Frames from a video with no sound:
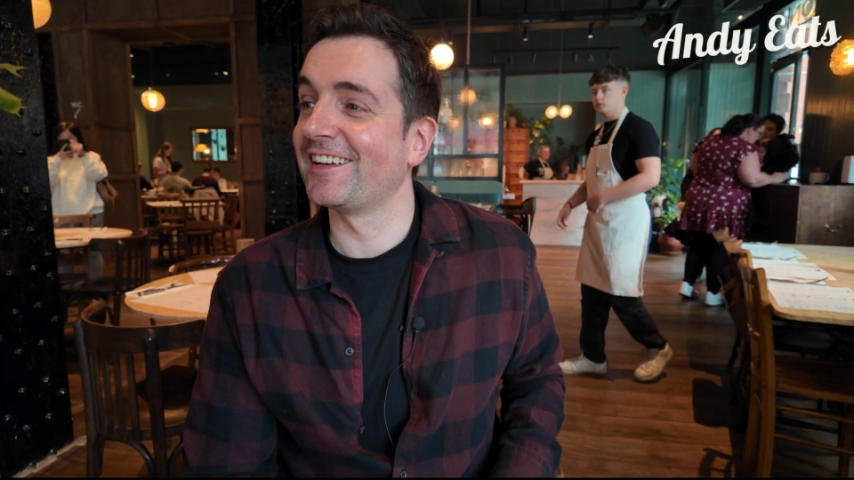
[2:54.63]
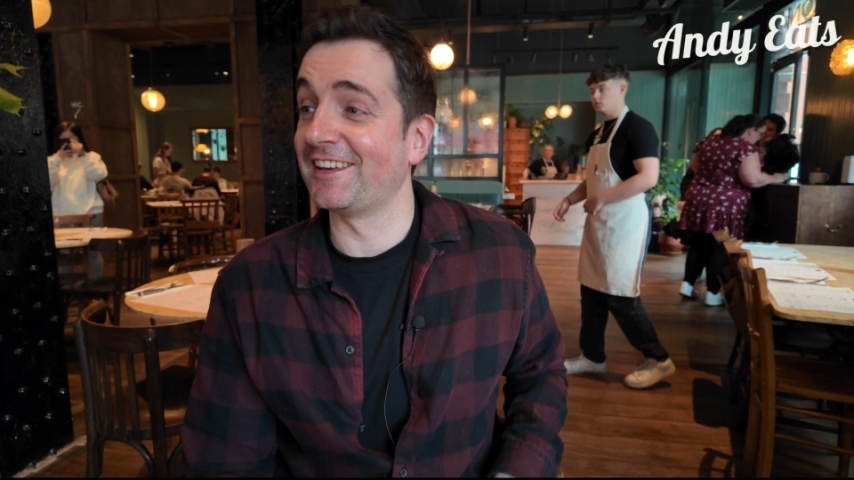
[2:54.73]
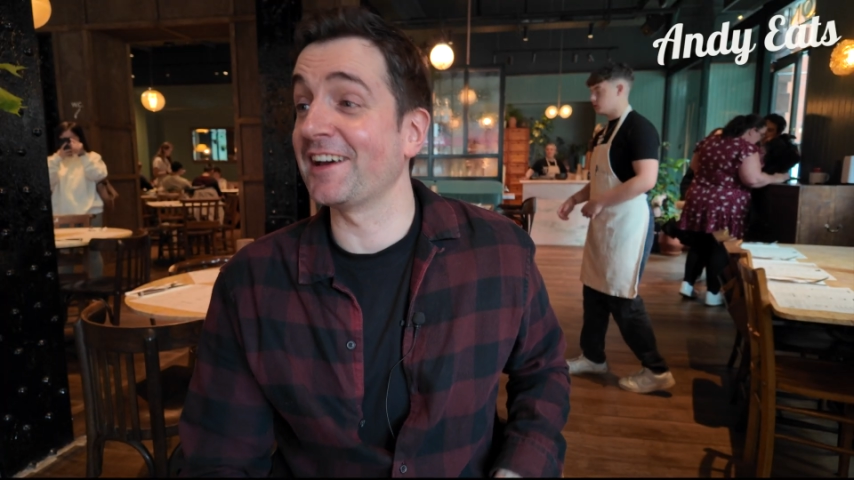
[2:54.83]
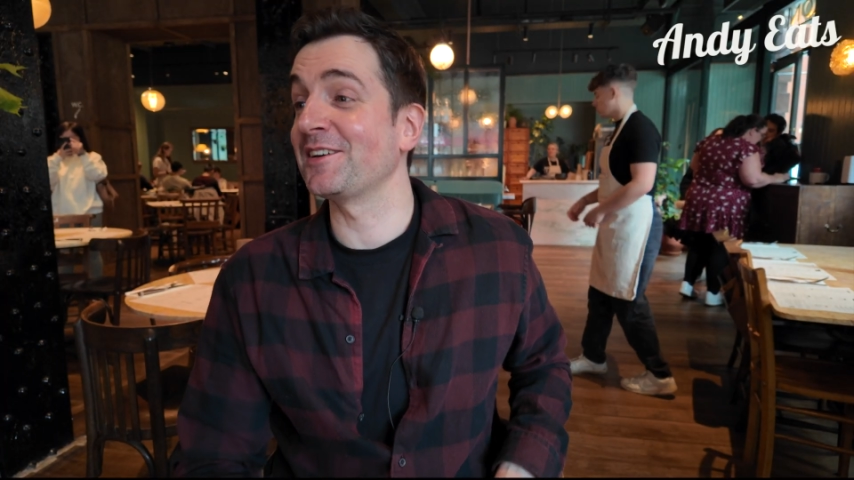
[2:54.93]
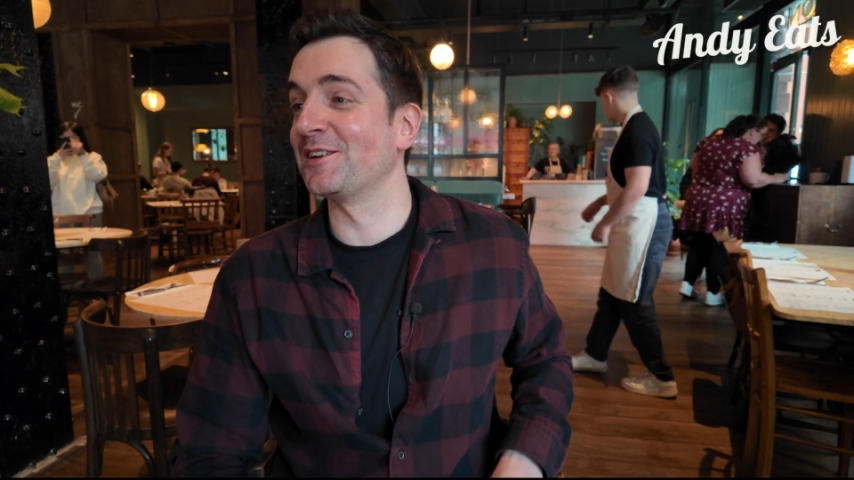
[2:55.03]

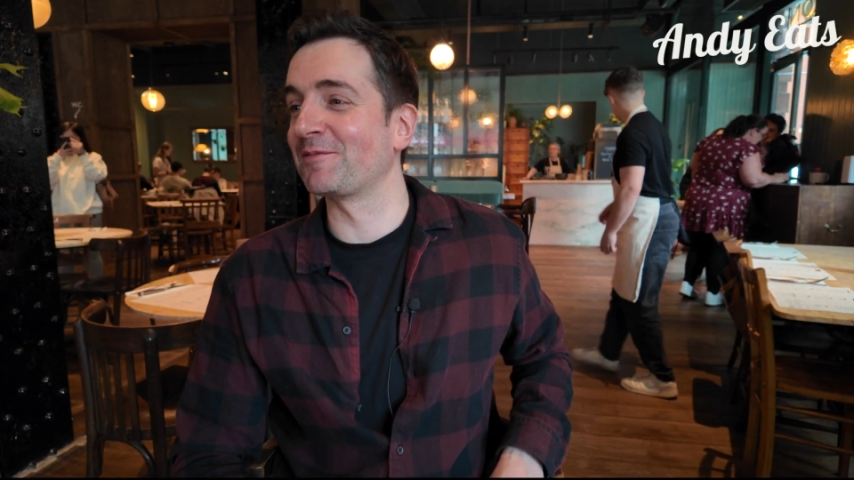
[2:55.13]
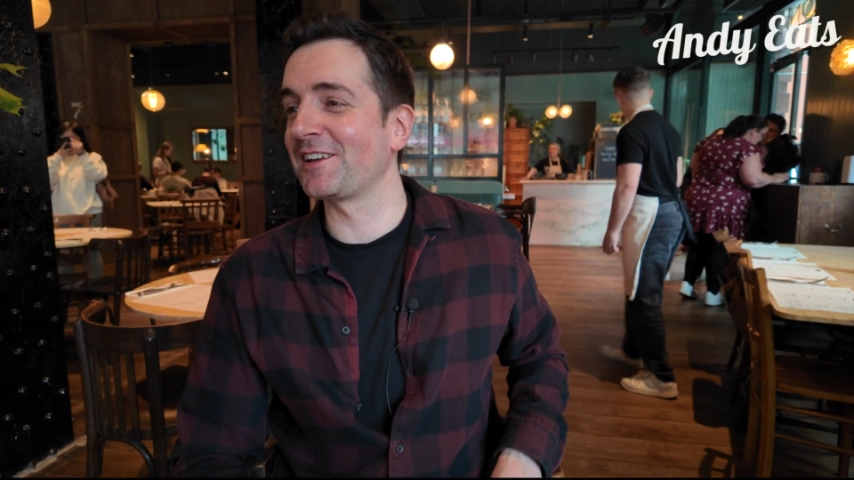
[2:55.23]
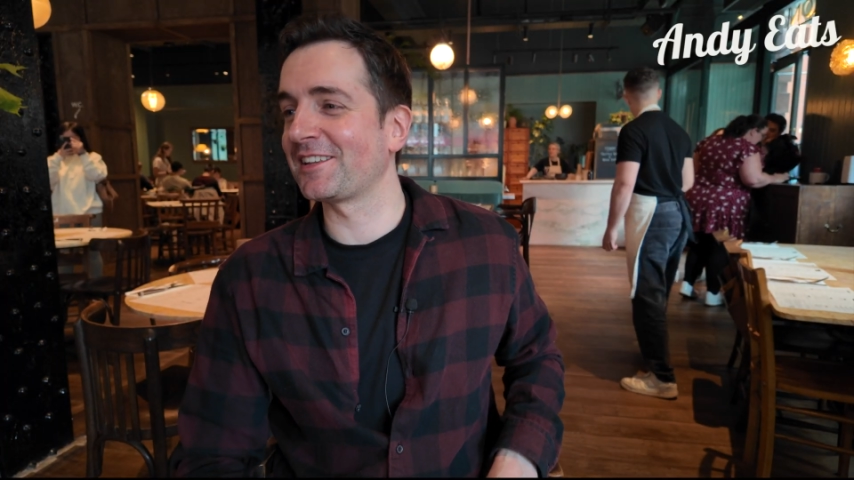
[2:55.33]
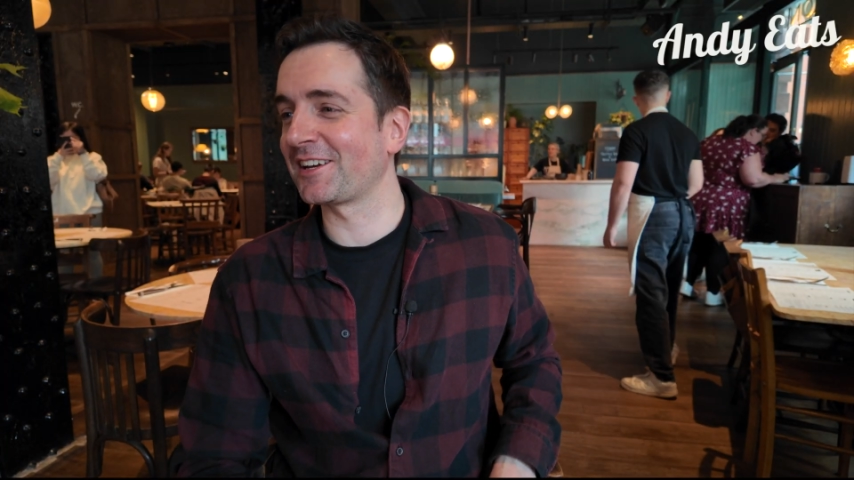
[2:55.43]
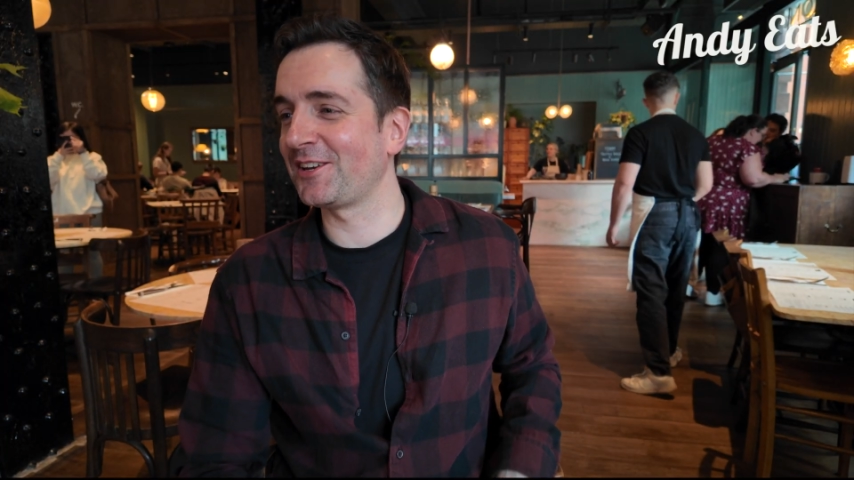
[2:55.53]
Yeah,
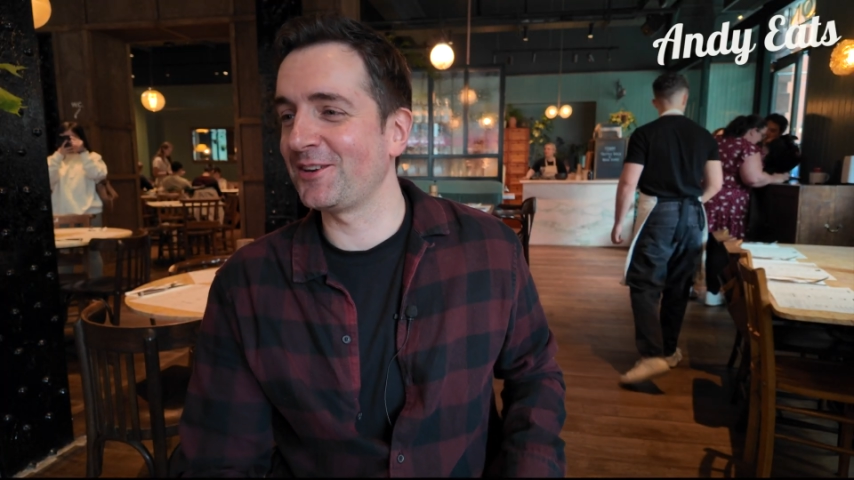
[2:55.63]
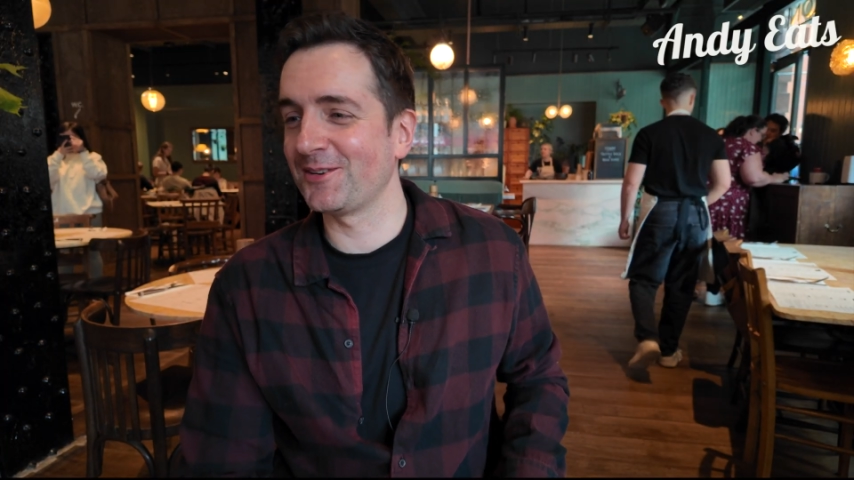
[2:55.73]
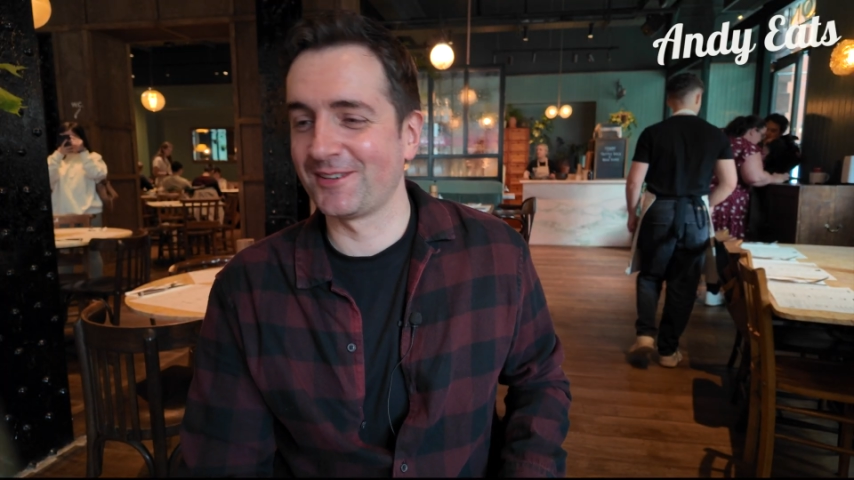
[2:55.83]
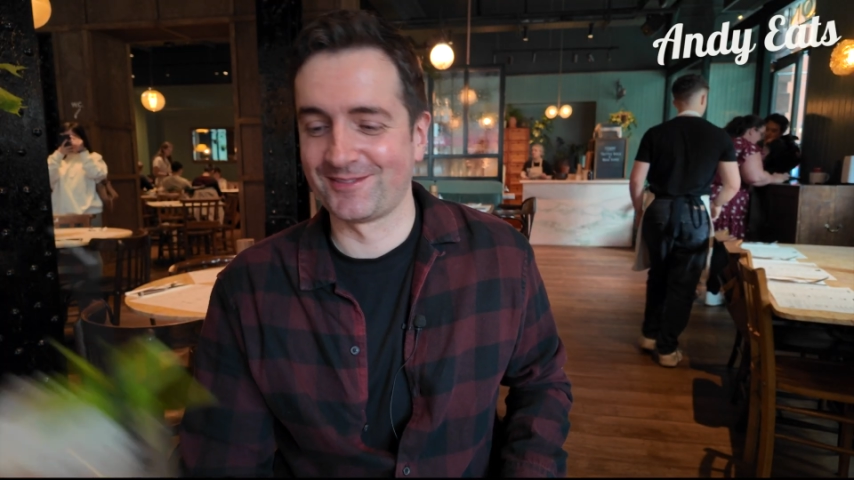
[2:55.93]
lovely, thank you.